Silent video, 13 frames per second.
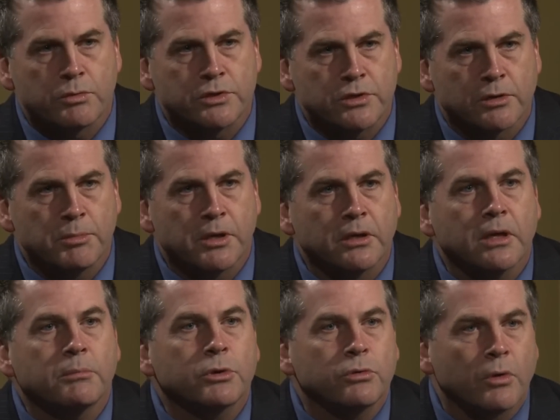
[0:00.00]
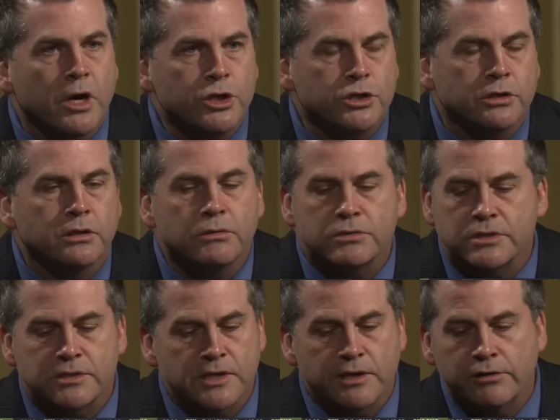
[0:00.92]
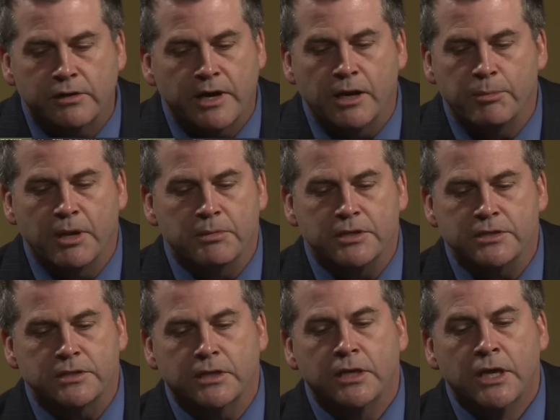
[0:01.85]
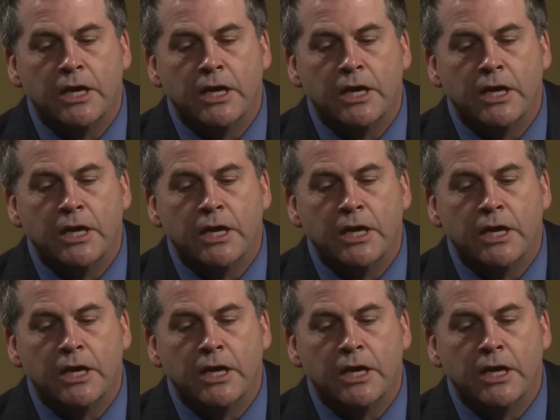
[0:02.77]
we want to talk about immigration. There was a senator in Alabama that said